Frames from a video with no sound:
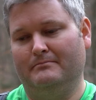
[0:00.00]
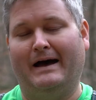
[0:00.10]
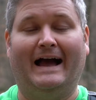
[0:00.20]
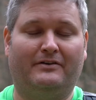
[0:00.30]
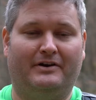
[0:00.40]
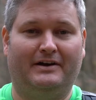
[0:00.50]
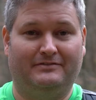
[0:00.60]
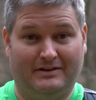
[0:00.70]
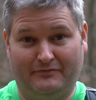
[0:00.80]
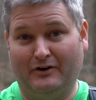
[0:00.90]

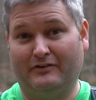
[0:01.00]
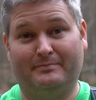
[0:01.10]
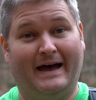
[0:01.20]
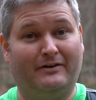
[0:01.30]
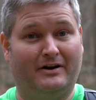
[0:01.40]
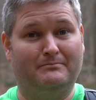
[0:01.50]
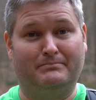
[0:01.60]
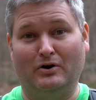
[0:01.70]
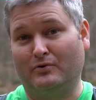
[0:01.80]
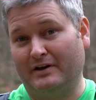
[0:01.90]
background, defocus background,
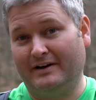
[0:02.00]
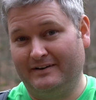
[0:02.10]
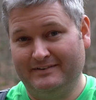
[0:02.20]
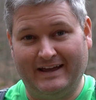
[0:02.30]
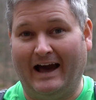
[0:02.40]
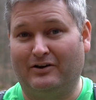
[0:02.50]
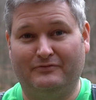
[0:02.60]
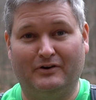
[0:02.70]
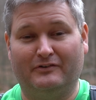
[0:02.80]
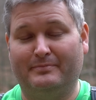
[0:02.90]
bokeh, out of
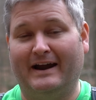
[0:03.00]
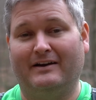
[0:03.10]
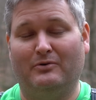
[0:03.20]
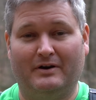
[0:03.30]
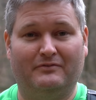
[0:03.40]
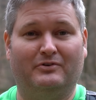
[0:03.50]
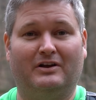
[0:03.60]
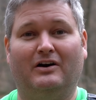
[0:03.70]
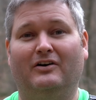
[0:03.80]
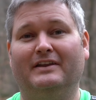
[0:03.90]
focus background, whatever you want
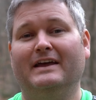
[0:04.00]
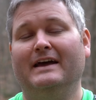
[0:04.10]
to call it,